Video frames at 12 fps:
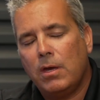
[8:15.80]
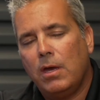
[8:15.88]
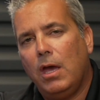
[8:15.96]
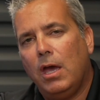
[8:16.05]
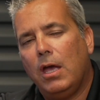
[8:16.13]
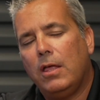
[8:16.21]

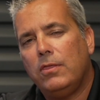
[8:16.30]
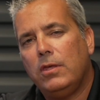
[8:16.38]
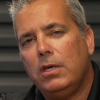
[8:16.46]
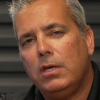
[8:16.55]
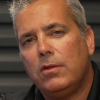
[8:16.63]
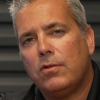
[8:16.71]
And
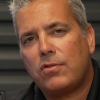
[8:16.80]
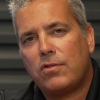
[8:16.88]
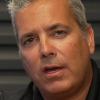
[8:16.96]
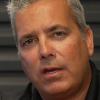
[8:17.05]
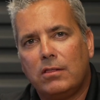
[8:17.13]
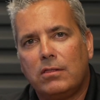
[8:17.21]
the
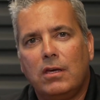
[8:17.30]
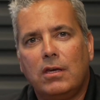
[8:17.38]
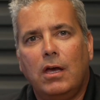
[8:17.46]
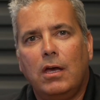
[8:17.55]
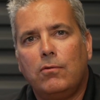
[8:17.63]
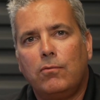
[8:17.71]
second
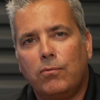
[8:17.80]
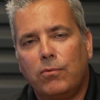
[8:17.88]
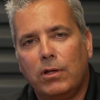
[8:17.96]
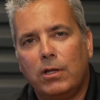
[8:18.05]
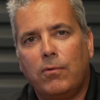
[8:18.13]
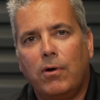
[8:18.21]
thing I'd
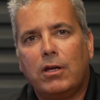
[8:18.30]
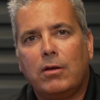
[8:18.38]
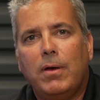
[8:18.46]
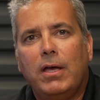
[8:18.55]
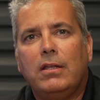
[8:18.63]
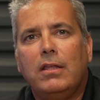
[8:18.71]
really
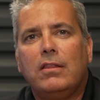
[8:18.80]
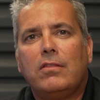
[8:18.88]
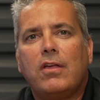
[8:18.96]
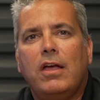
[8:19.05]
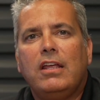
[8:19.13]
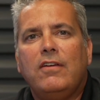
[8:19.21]
recommend
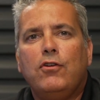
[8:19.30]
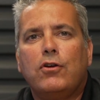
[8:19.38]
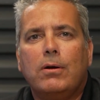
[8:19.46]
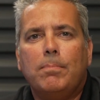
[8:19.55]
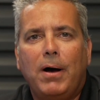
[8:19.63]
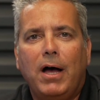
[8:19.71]
is that if you're
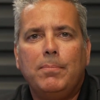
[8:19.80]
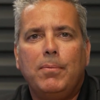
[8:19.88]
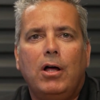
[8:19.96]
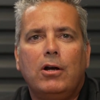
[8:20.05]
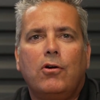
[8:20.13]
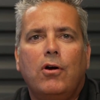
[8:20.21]
gonna buy
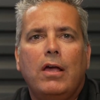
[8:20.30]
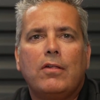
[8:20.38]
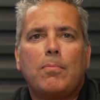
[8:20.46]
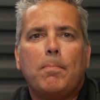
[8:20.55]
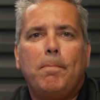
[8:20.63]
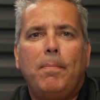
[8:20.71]
Bonderized,